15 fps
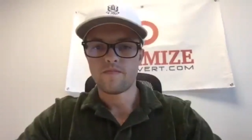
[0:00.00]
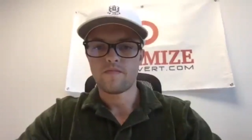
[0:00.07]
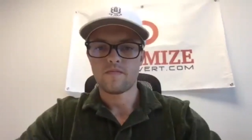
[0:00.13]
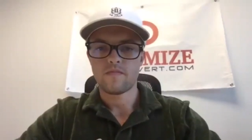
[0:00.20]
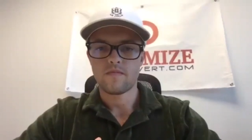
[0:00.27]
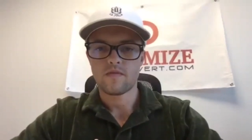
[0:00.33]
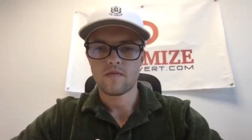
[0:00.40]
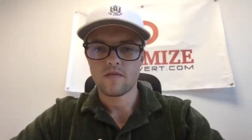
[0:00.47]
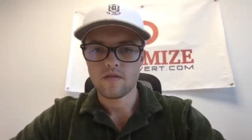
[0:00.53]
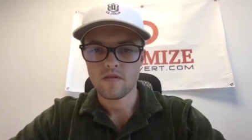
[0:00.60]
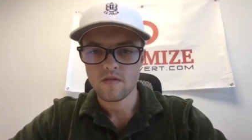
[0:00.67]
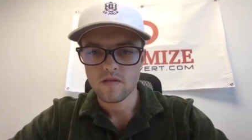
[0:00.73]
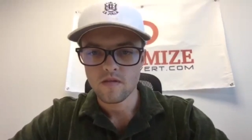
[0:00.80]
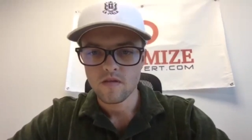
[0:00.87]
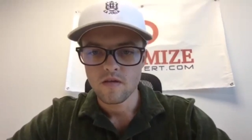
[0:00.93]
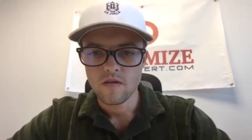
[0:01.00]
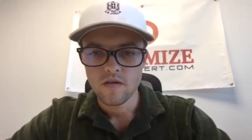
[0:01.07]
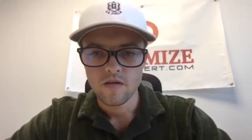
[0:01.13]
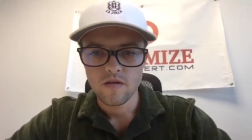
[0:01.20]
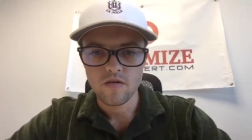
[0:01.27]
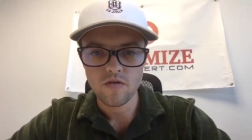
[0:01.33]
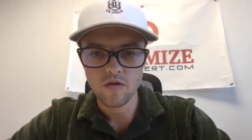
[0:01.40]
over the edge?
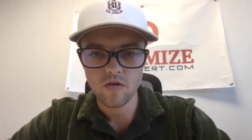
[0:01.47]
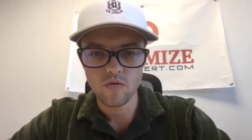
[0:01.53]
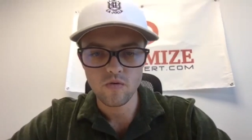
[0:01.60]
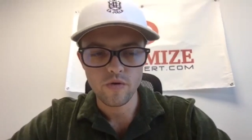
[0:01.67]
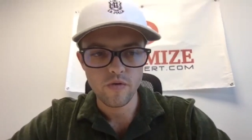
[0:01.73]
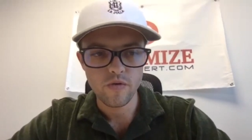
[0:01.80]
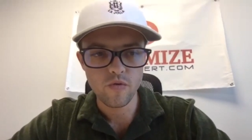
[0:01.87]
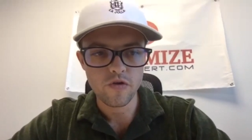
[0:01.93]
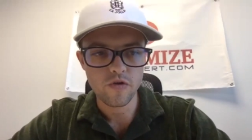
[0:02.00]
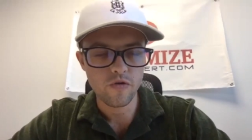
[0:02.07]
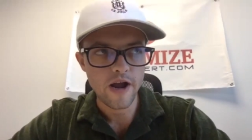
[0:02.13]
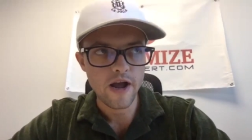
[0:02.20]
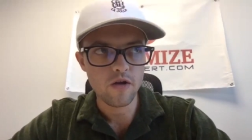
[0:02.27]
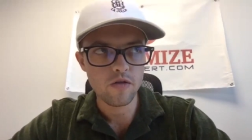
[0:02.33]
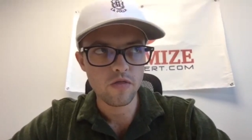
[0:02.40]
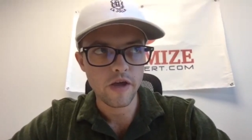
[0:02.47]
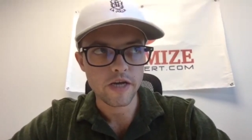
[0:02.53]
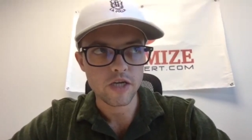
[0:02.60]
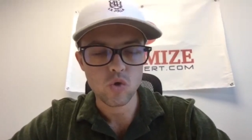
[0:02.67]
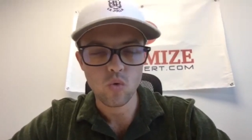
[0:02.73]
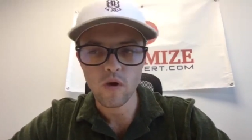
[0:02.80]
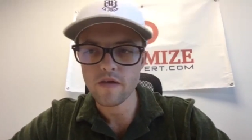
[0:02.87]
So it was around like
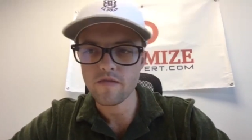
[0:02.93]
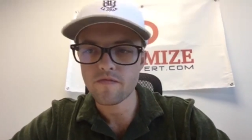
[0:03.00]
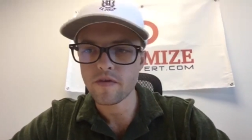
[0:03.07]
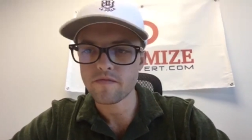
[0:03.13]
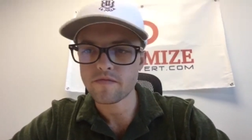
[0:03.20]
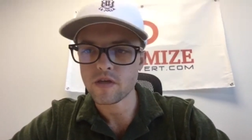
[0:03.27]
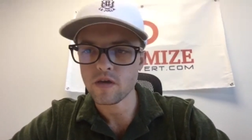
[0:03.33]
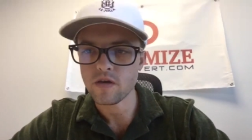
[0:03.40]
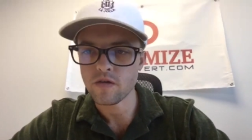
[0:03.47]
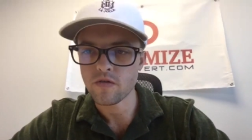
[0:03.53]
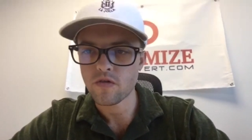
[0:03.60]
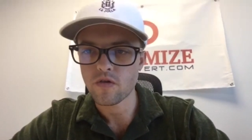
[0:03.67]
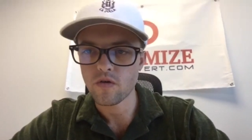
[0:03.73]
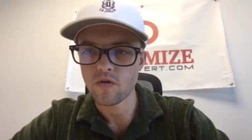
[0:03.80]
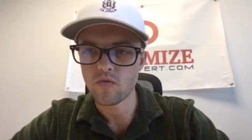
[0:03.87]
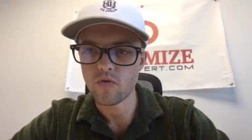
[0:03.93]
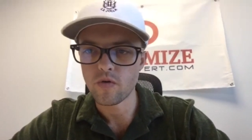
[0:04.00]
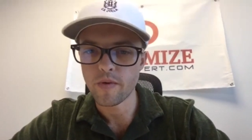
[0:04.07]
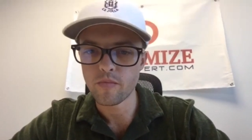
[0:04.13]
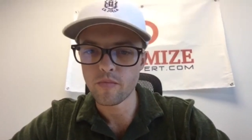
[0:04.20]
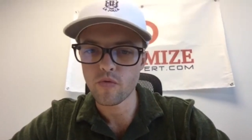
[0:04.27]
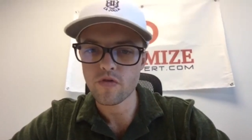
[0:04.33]
2015. So
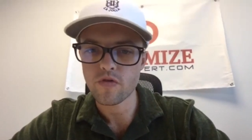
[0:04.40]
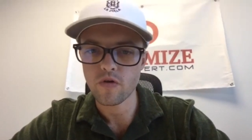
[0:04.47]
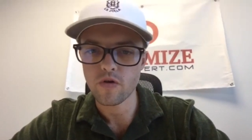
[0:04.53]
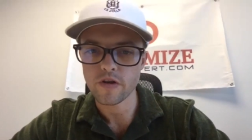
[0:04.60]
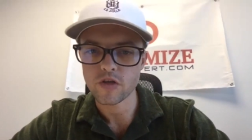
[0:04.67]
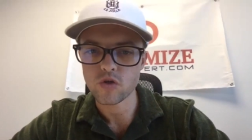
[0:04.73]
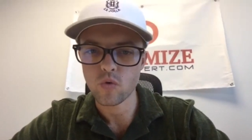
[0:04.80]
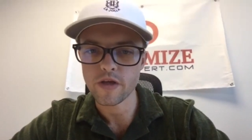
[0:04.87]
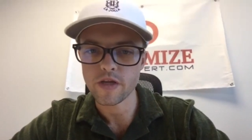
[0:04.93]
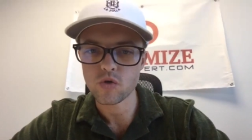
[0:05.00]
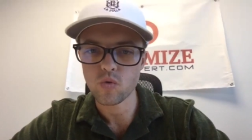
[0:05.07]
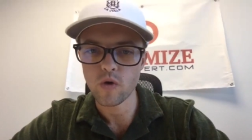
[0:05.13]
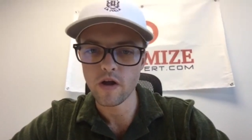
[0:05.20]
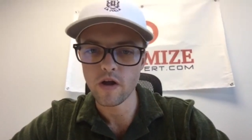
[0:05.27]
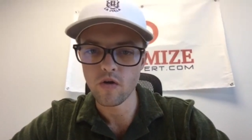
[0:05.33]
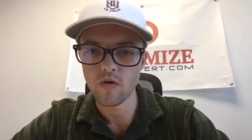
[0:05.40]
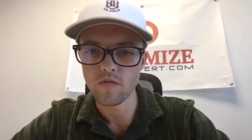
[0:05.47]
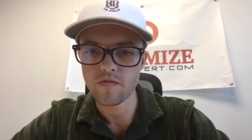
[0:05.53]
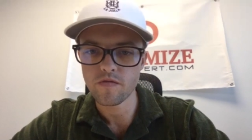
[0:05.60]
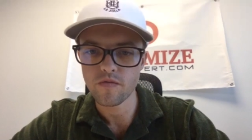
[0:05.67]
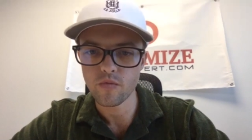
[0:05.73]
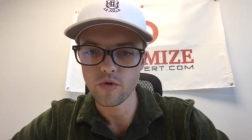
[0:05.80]
remember we started
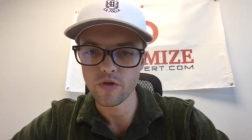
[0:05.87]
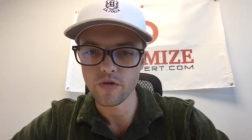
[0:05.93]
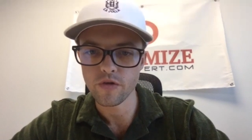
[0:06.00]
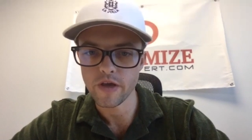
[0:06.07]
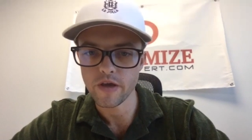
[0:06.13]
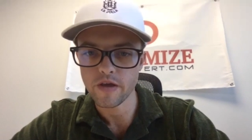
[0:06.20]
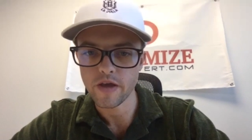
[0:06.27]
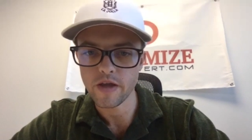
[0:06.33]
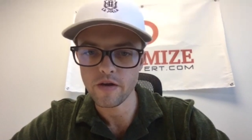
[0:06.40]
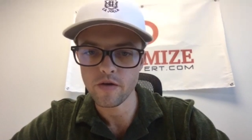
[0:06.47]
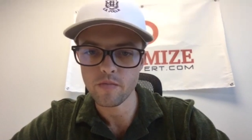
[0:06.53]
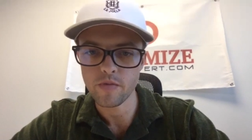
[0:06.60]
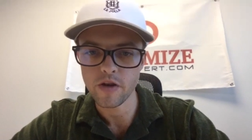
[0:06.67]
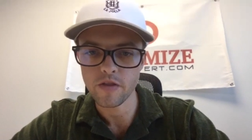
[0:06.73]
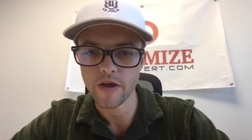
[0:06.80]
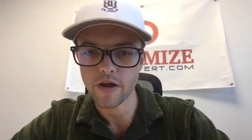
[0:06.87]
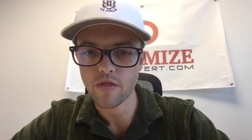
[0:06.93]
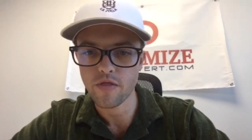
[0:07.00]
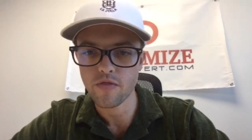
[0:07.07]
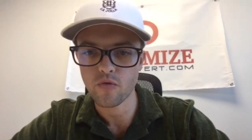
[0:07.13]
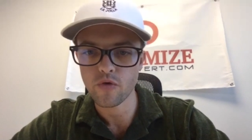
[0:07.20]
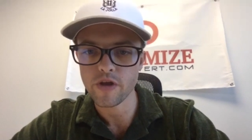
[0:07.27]
2012 really and it'd been like
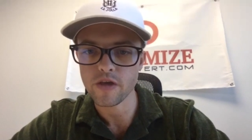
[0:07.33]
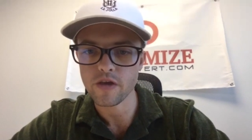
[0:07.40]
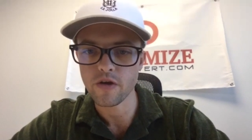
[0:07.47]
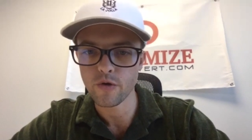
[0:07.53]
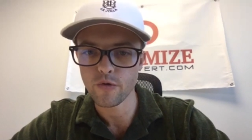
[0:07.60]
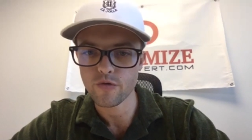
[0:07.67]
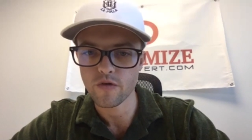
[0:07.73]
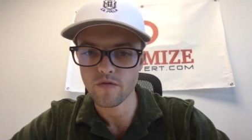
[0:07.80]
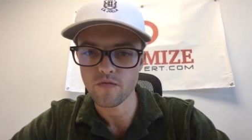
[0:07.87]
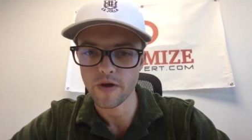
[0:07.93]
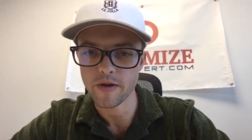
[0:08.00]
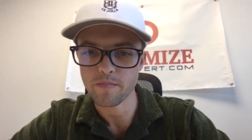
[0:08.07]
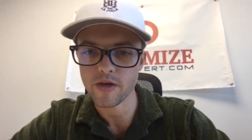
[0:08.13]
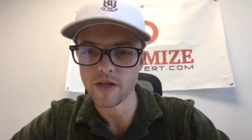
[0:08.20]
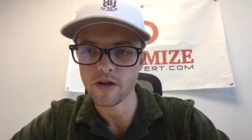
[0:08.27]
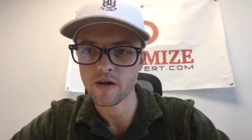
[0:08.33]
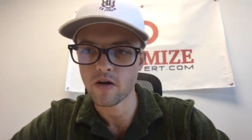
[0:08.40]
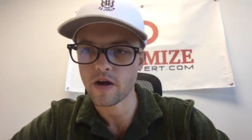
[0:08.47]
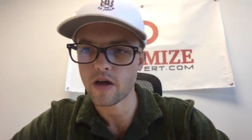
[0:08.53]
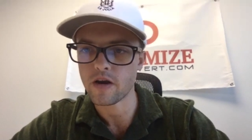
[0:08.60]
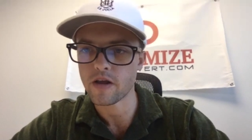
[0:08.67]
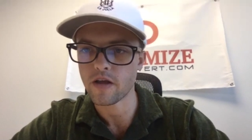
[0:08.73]
3 years of like beating our
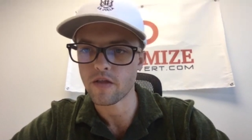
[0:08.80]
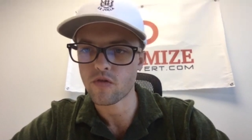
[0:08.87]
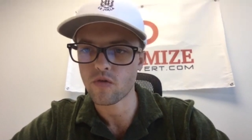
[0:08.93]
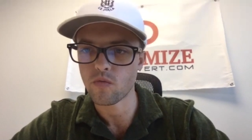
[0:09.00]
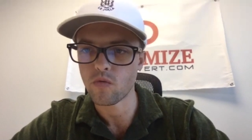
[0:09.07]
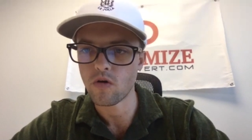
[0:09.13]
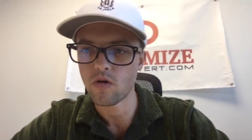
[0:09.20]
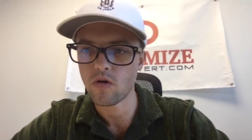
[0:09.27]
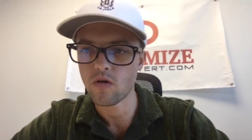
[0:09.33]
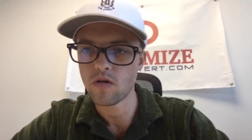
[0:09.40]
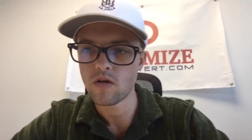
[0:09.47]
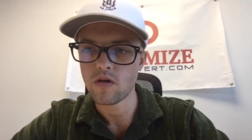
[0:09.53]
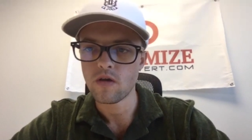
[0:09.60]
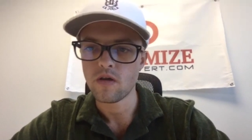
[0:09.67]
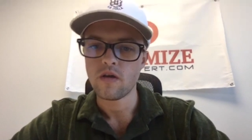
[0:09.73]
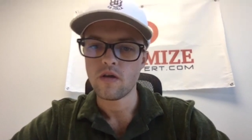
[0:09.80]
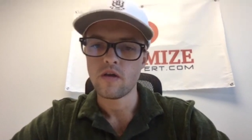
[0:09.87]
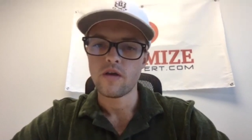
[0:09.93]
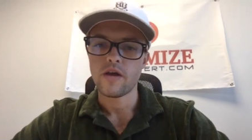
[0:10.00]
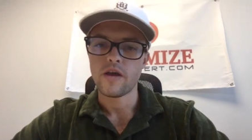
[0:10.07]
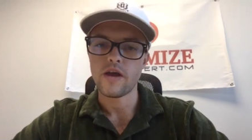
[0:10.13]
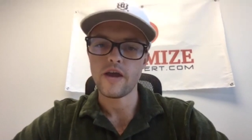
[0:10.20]
head against the wall.
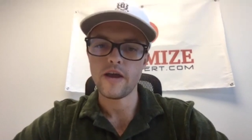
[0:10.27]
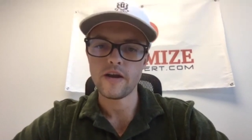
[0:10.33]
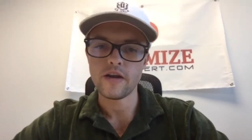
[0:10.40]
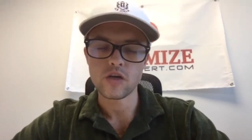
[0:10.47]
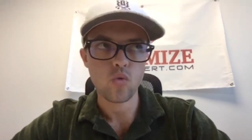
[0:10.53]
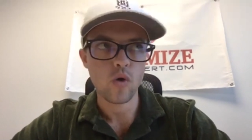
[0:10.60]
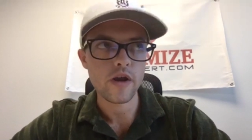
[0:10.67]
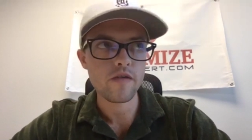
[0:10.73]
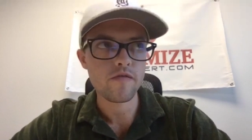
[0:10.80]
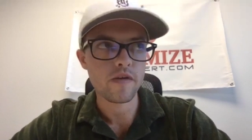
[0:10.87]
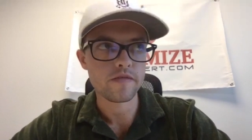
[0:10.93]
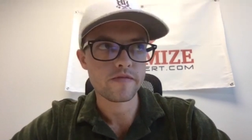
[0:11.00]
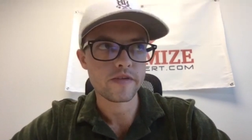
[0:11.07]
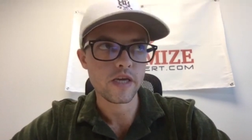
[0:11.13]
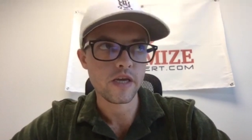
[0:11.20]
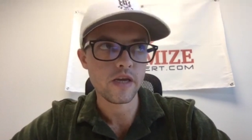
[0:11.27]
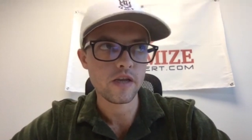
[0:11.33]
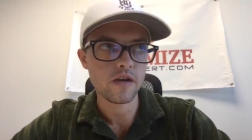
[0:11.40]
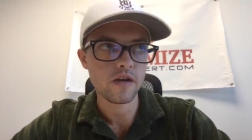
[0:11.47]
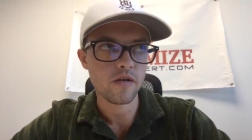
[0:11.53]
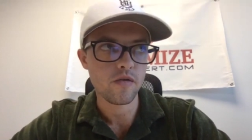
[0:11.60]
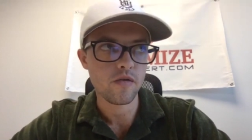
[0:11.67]
And in
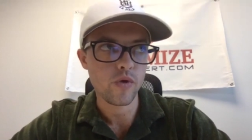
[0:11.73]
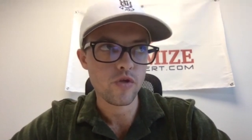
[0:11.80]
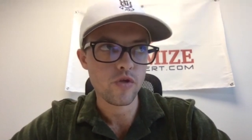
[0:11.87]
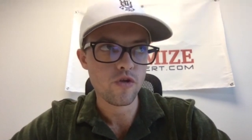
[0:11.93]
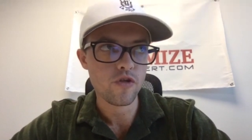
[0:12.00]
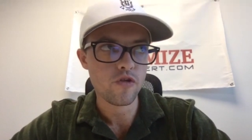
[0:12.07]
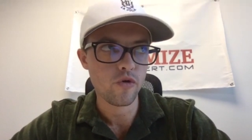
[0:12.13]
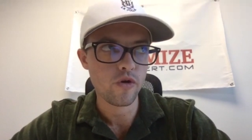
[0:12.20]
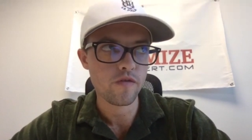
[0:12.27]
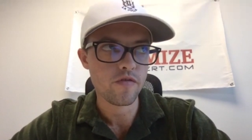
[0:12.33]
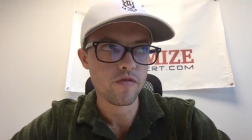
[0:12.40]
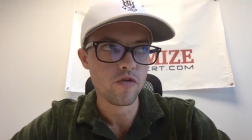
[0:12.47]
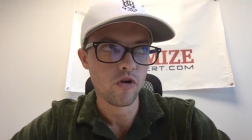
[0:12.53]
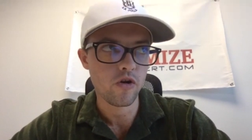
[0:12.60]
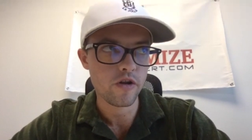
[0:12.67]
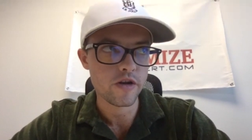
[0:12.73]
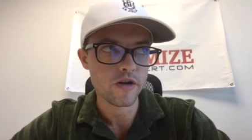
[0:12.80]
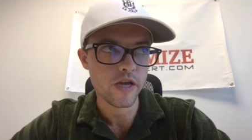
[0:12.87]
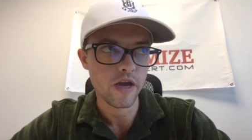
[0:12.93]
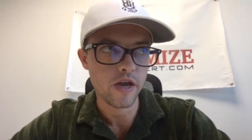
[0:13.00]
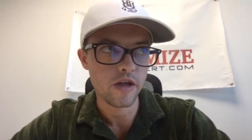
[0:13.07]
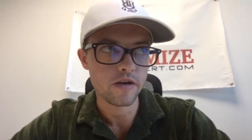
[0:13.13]
2015 we just sort of started to
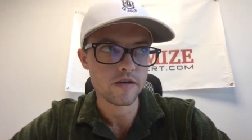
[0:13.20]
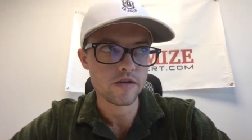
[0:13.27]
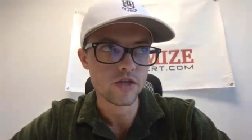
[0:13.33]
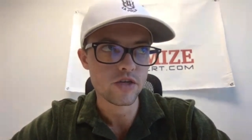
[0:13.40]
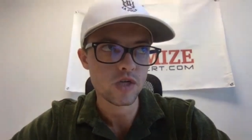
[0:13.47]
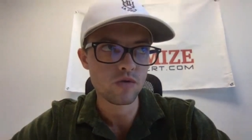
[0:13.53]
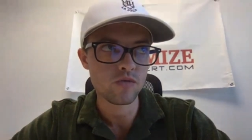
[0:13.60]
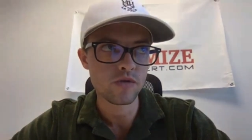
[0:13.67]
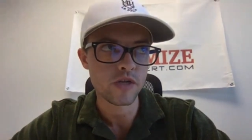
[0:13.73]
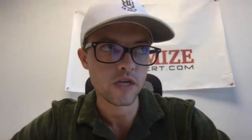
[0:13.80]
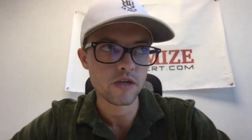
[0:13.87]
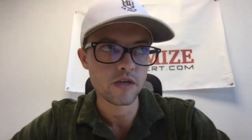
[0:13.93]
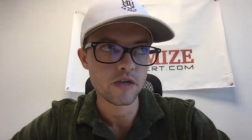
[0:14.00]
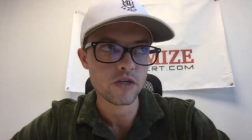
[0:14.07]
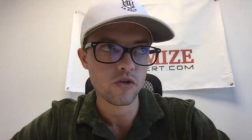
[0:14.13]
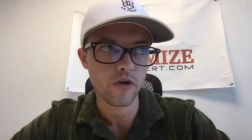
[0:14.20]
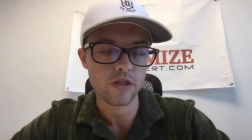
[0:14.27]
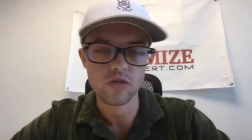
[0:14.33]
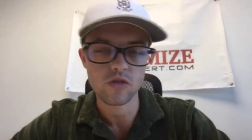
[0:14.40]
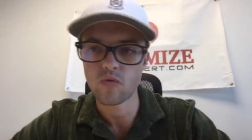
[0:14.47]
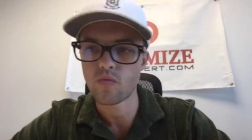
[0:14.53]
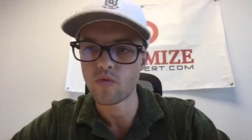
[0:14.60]
get tuned into like
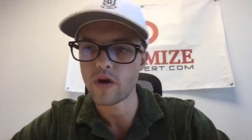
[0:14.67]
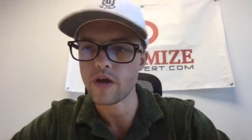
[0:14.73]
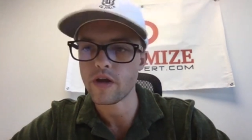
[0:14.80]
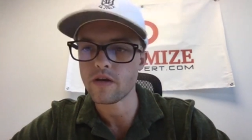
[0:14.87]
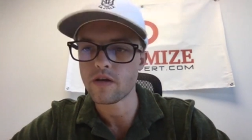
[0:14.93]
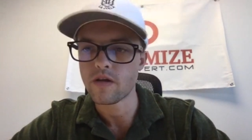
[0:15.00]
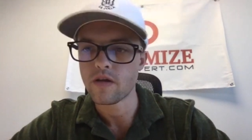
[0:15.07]
the right